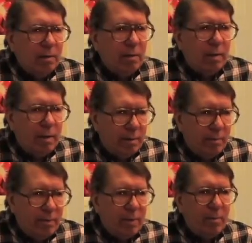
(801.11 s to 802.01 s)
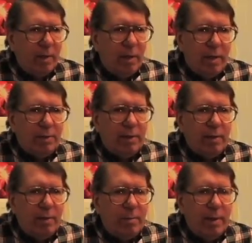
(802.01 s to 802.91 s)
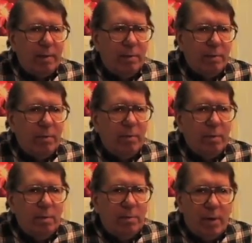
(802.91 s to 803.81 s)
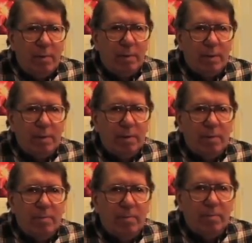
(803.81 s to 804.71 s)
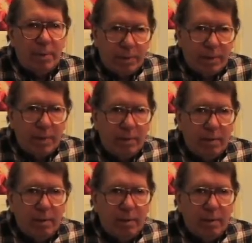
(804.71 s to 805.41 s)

the fundamental oscillator, by two properties, the period